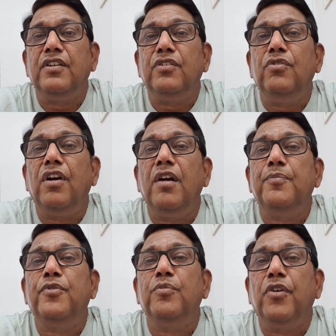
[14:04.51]
You
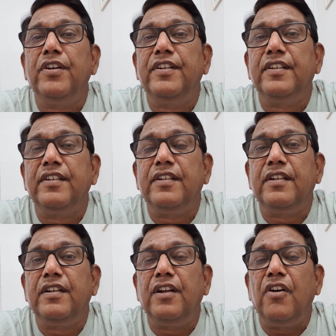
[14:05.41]
have to monitor it.
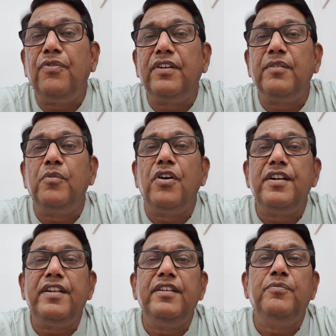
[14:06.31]
Now for the
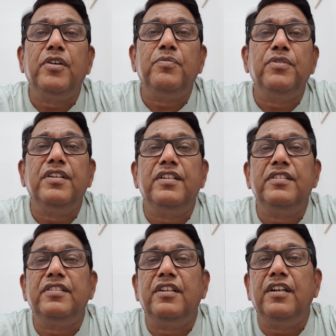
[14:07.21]
monitoring purpose,